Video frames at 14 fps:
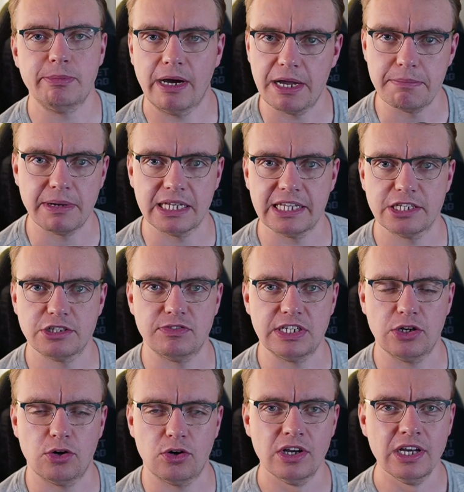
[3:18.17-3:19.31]
about in my last
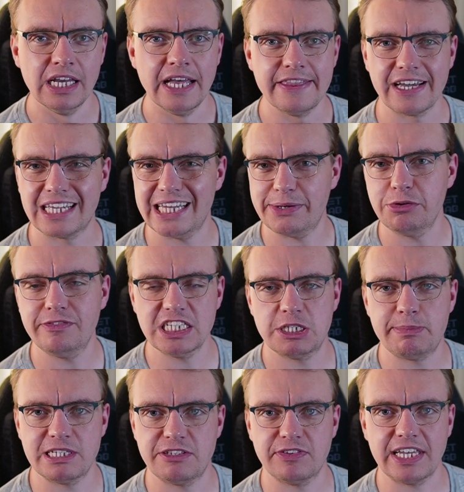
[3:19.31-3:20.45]
video. The CloudEvents
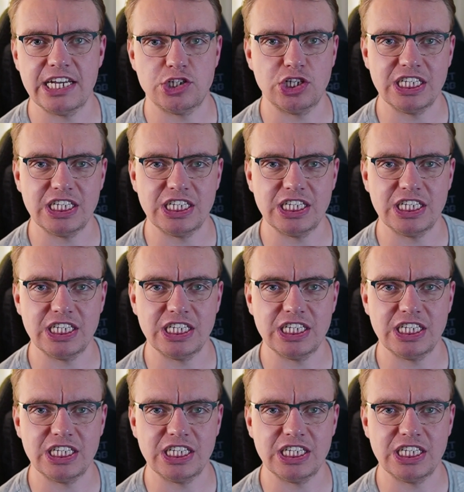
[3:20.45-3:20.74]
specification